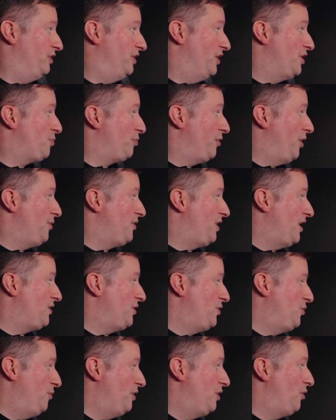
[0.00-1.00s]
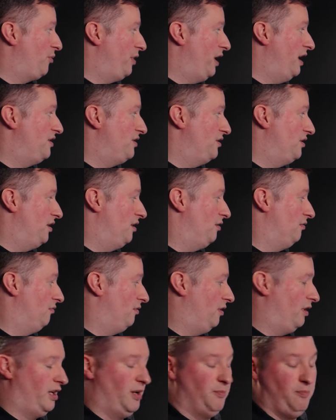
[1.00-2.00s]
with this process is we created a,
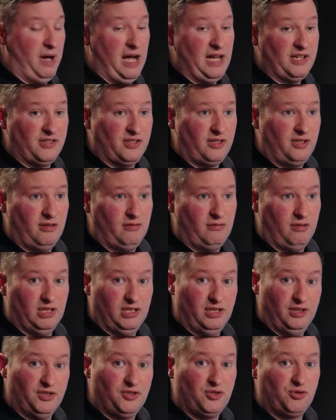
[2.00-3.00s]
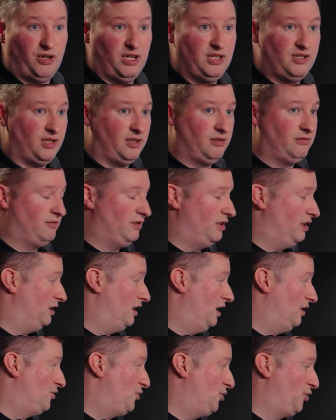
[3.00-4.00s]
a mask in Illustrator
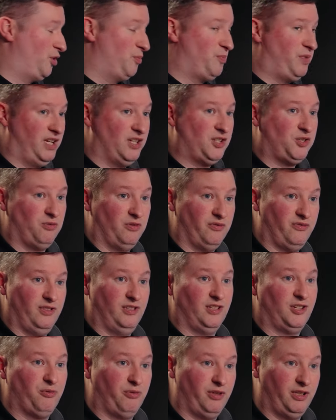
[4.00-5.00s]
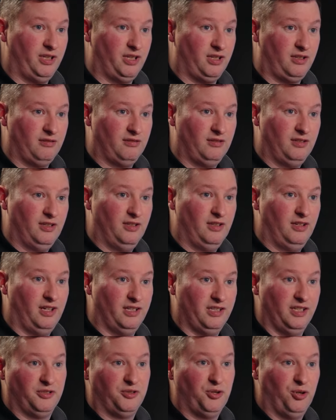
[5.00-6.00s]
and then took a picture of the acrylic
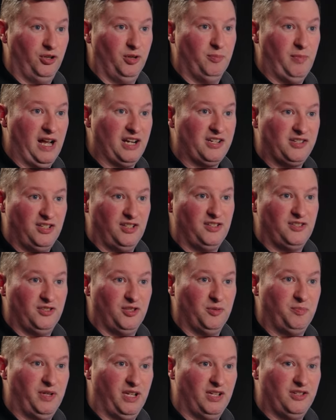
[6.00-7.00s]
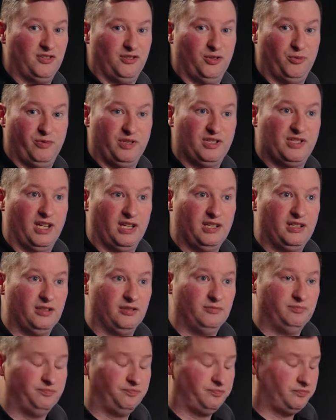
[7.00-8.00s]
and then color matched it to the picture that we'd
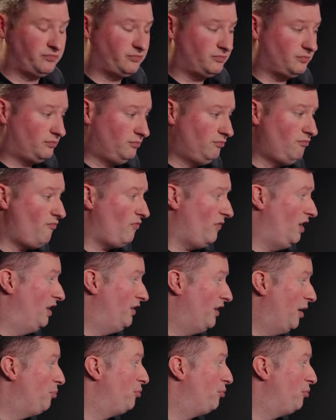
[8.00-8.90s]
taken and